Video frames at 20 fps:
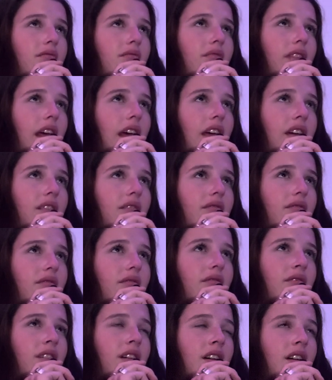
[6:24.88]
Like,
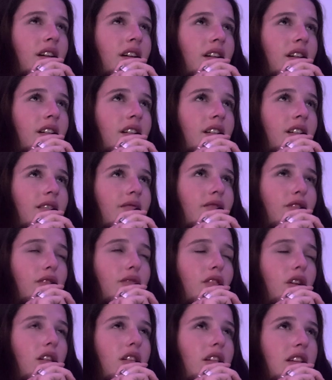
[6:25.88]

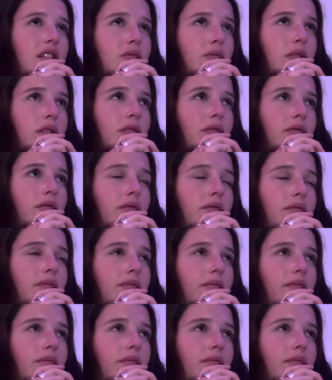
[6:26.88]
Nirvana is one of